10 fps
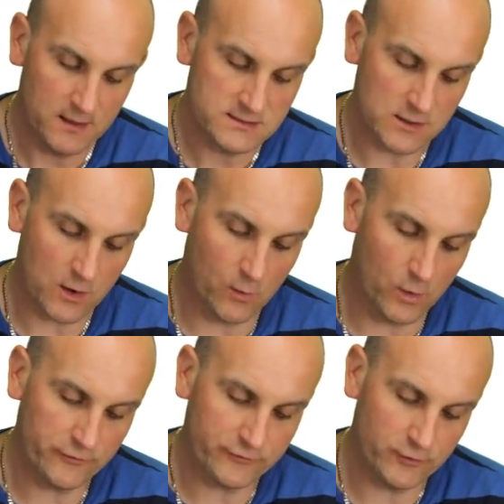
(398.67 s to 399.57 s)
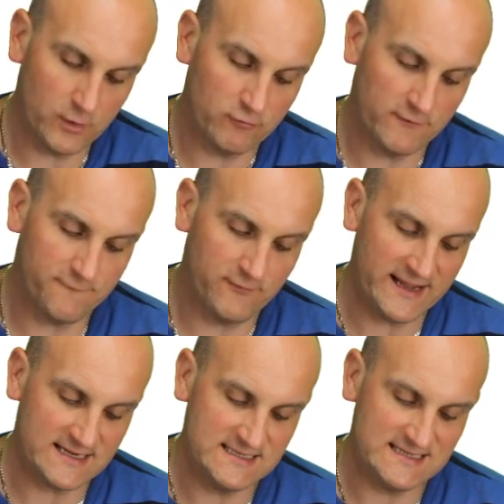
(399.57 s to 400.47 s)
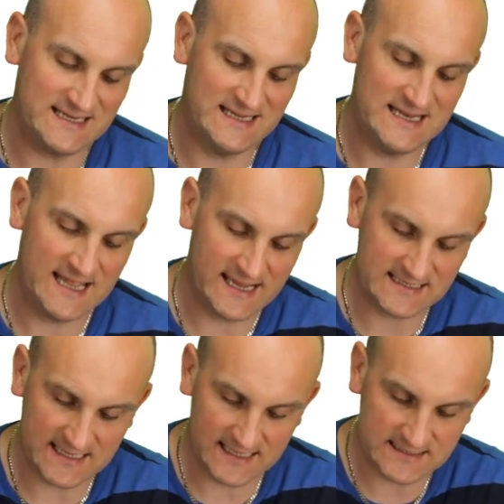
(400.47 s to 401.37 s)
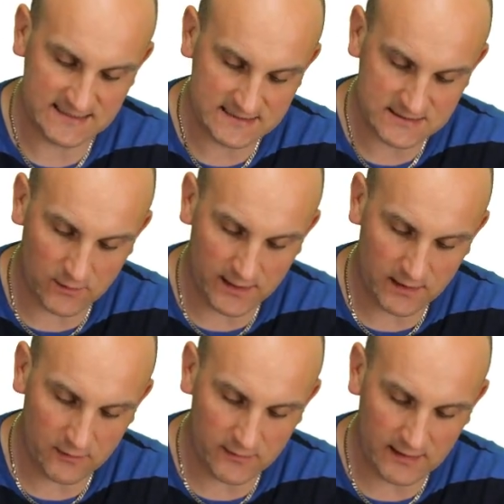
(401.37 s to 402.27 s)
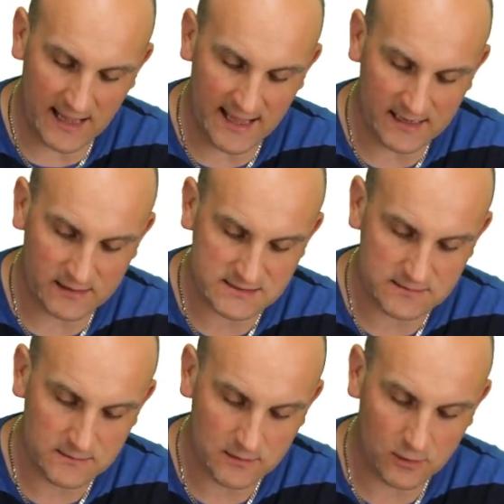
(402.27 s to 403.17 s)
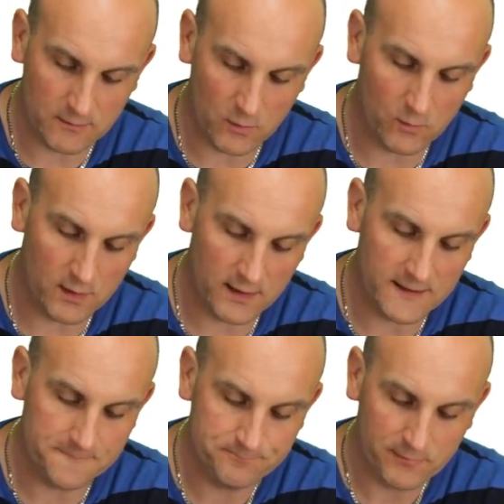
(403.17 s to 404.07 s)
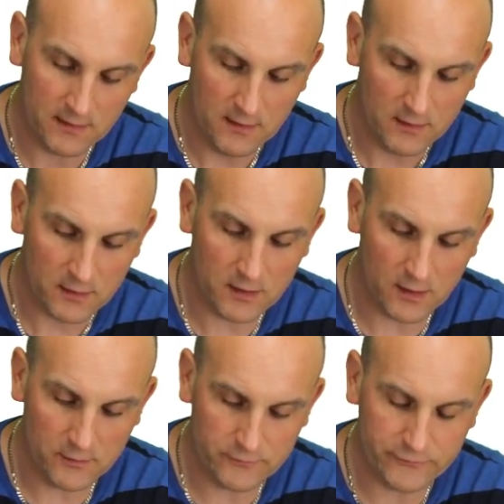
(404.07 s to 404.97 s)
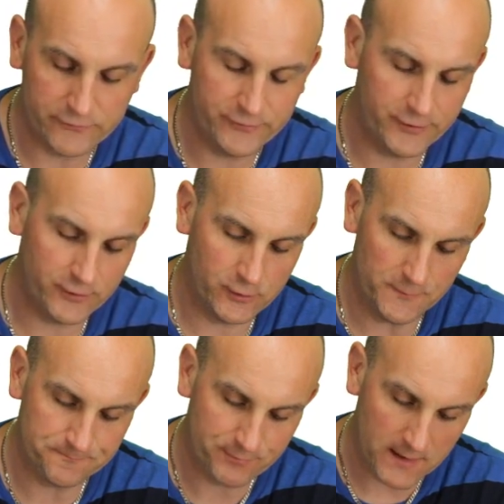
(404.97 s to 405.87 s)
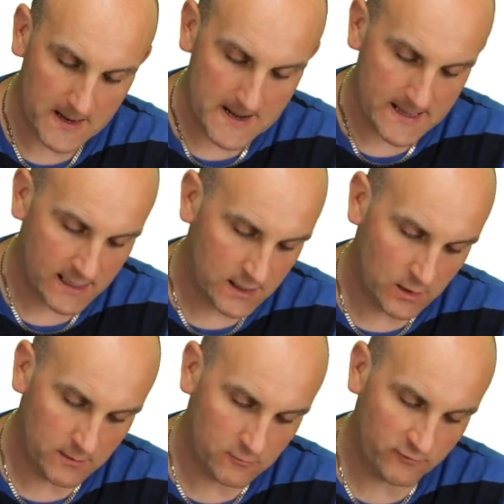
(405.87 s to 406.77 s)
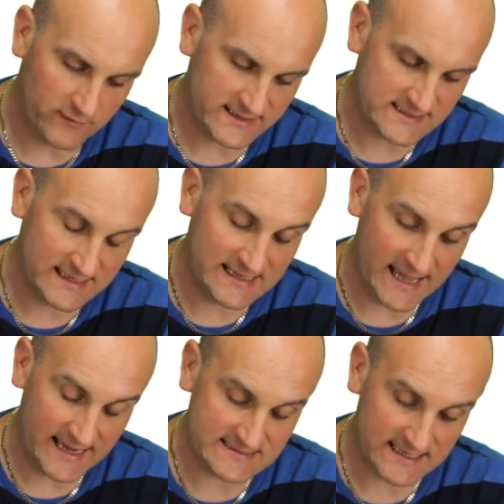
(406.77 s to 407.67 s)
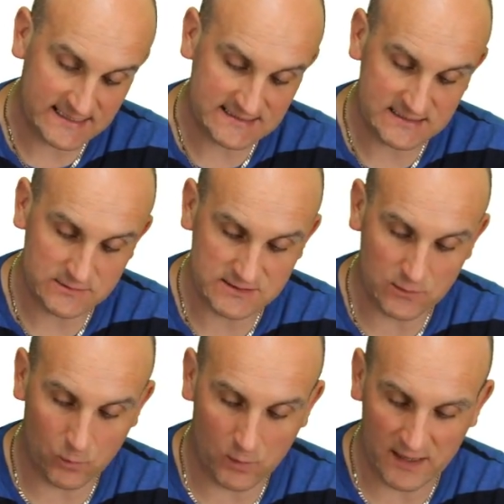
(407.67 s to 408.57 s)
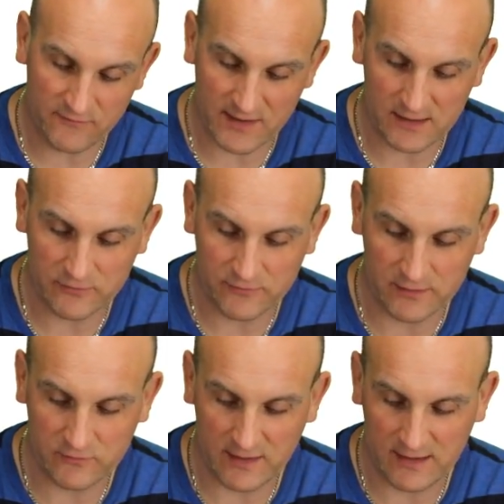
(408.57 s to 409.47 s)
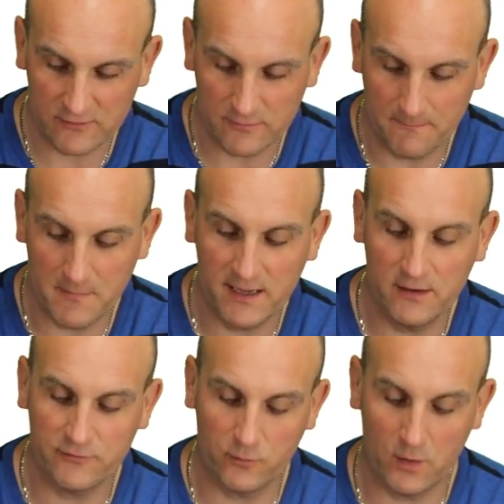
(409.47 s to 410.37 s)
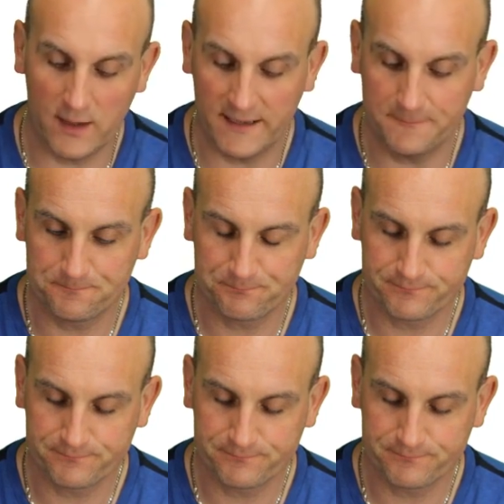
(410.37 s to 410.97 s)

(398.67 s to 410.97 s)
So I want to reflect it in the x-axis. So I know that x, y goes to reflecting in the x-axis, so it's the y values that change, minus y.